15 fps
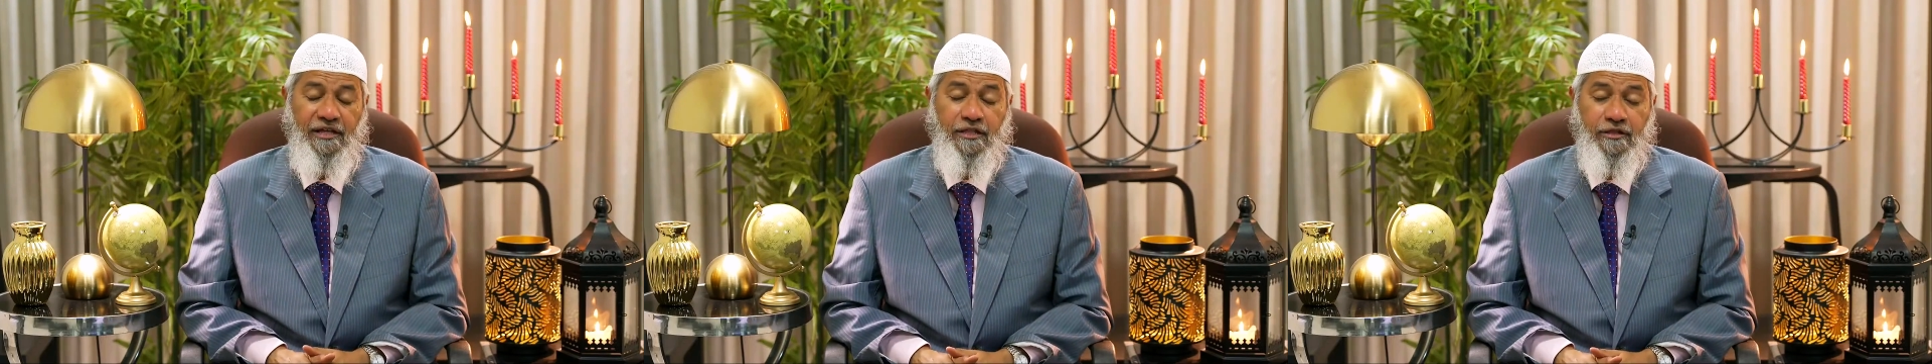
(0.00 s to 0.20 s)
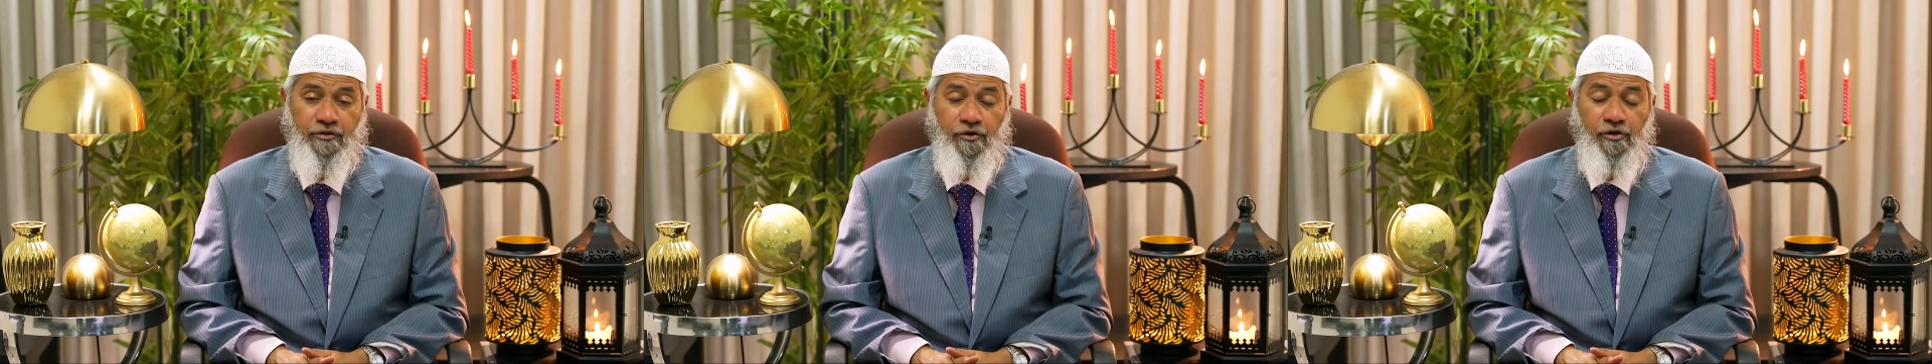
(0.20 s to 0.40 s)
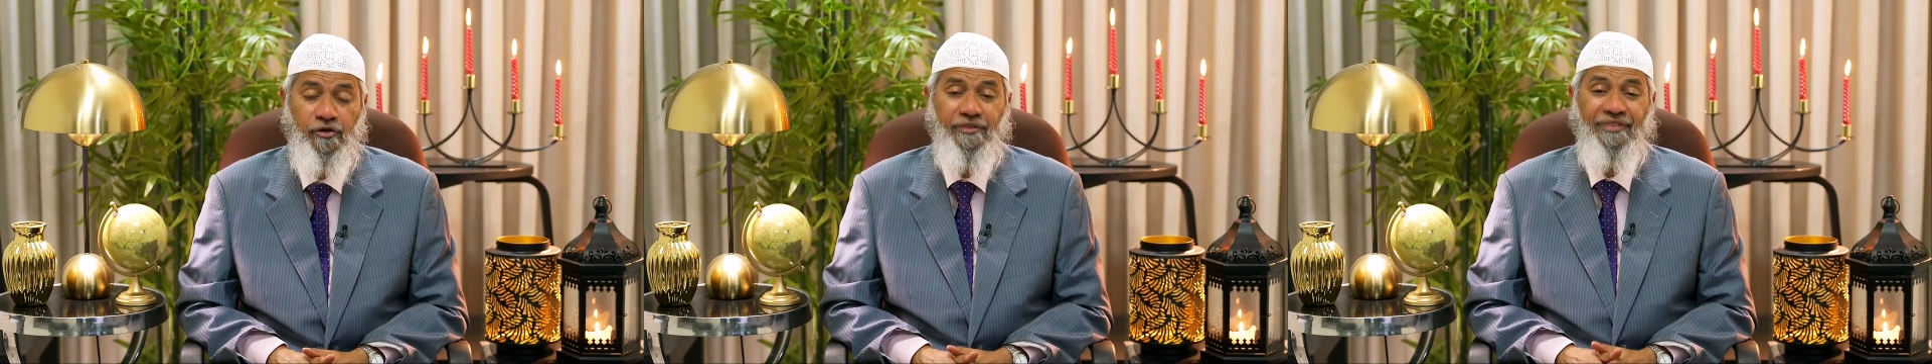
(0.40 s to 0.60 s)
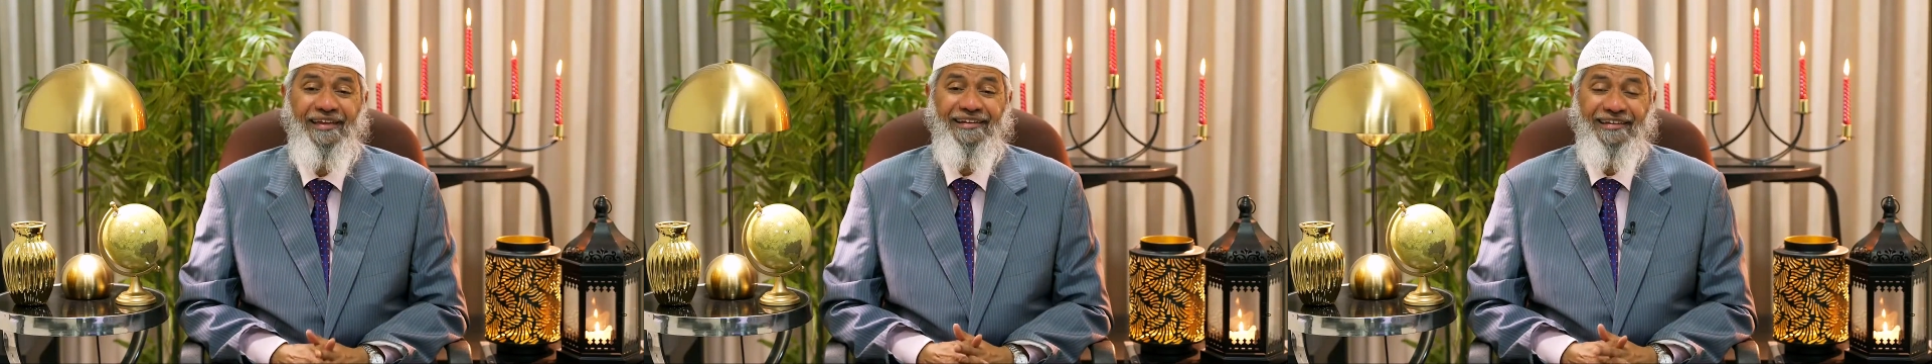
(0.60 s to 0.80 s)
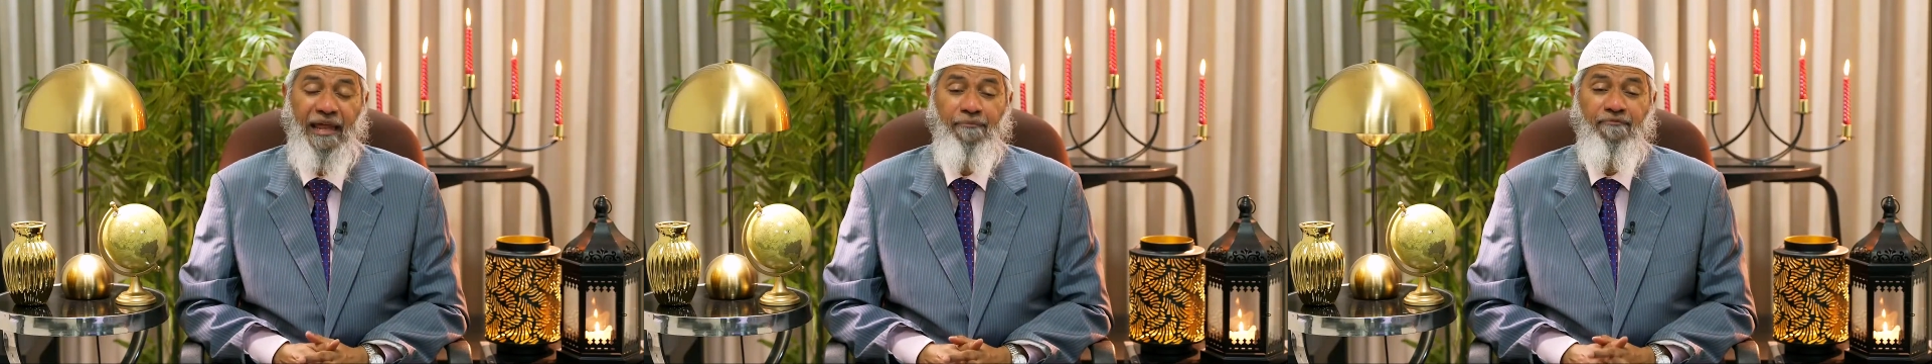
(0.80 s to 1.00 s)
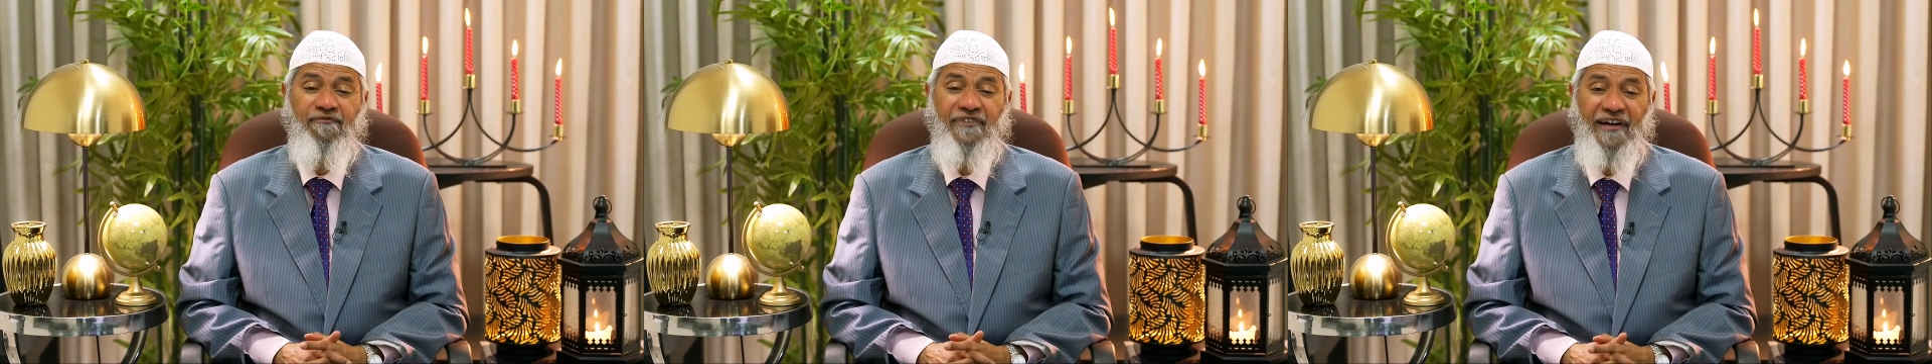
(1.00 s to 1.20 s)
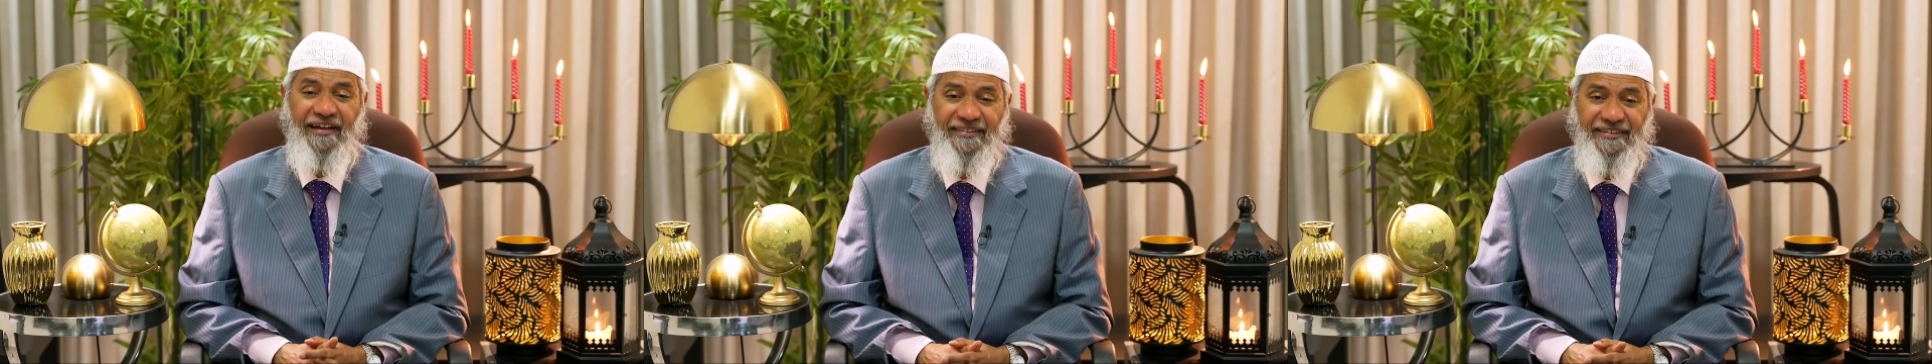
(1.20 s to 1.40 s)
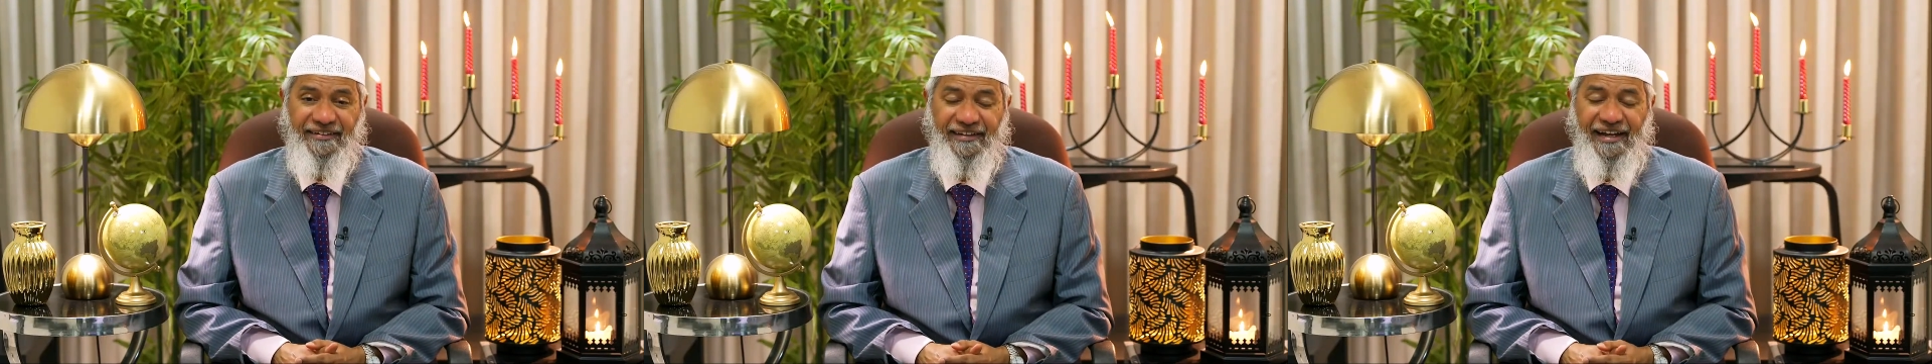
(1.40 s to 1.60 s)
So the
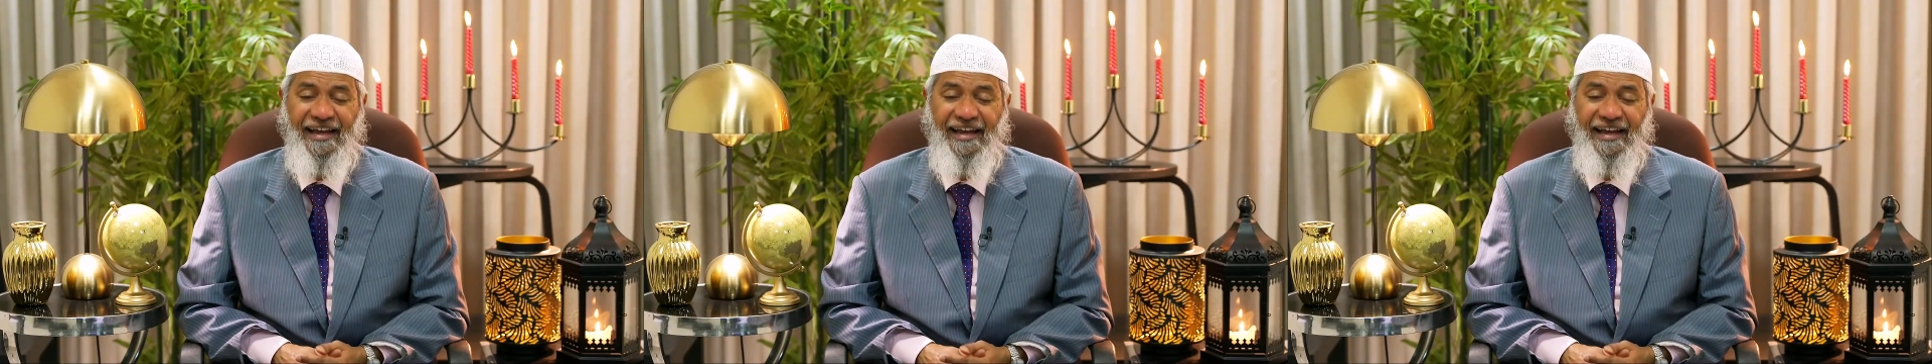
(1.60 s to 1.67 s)
stepfather